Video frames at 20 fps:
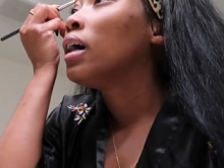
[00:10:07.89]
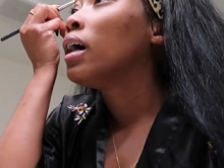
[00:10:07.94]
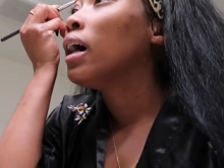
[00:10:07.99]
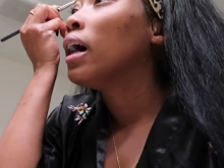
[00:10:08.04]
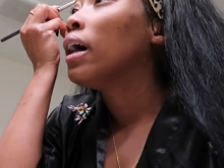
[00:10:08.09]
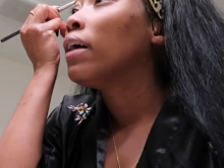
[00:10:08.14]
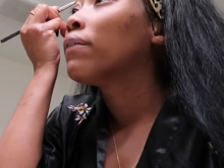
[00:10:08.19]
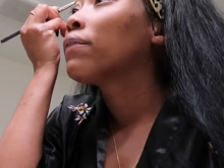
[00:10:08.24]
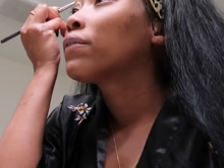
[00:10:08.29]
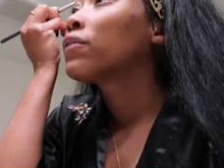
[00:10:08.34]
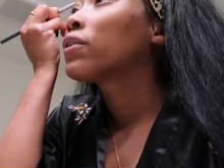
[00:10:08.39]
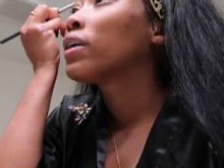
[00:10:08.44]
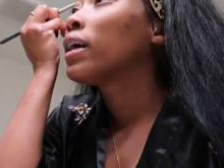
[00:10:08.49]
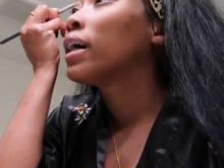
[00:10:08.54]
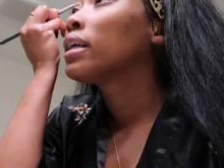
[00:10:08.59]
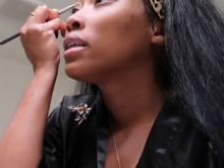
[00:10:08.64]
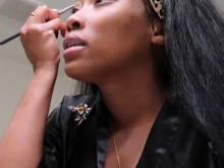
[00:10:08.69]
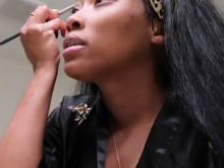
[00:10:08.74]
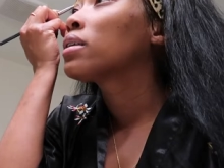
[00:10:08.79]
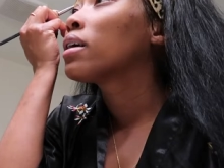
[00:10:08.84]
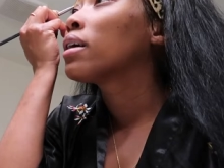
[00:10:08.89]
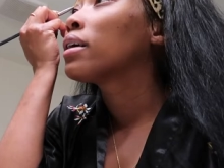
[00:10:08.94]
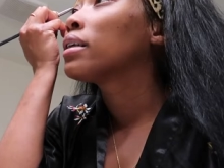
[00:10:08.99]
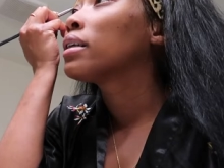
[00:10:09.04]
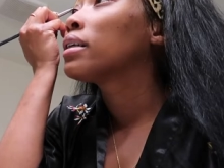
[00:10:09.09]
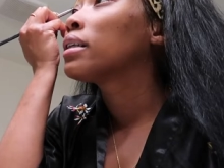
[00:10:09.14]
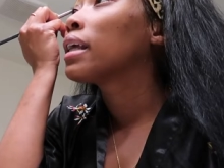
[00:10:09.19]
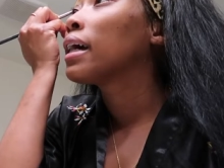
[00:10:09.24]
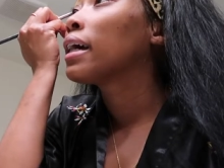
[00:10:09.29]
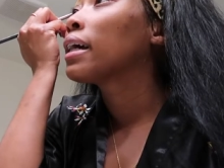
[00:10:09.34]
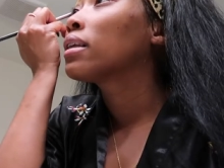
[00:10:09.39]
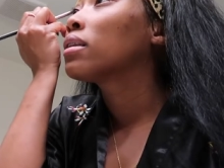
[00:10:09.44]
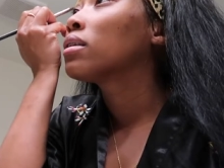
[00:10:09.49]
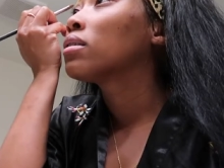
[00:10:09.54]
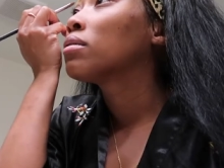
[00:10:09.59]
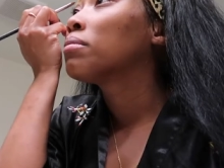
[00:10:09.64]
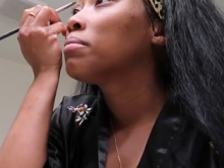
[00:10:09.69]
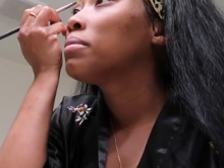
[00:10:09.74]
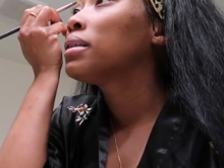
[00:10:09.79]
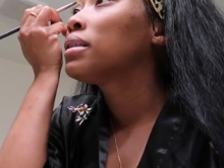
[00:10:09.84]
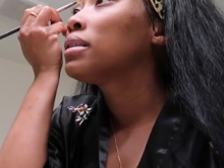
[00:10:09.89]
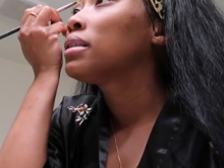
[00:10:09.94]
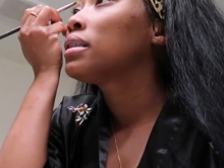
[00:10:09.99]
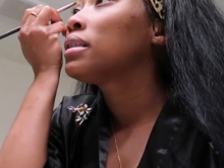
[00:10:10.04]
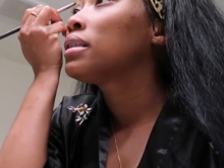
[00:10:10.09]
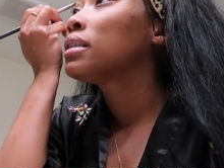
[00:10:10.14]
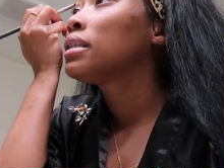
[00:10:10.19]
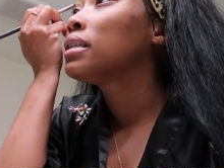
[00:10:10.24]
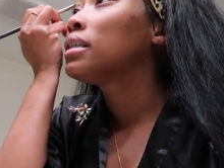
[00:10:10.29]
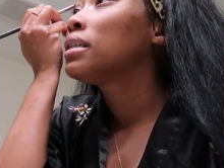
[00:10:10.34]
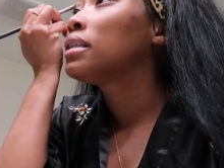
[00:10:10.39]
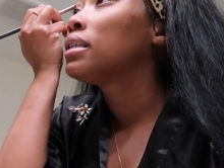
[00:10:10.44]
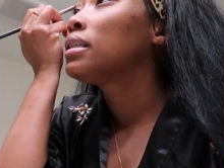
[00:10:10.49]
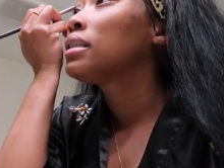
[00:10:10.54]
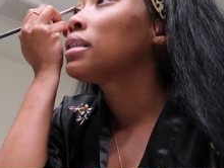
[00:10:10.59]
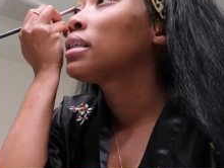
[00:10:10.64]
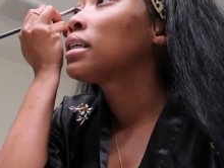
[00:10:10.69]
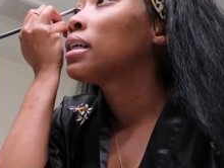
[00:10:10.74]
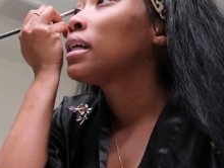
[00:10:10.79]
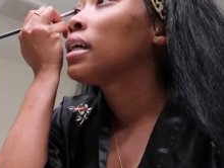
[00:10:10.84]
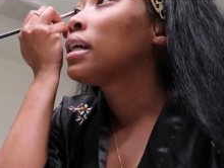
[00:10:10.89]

I've tried starting like little businesses,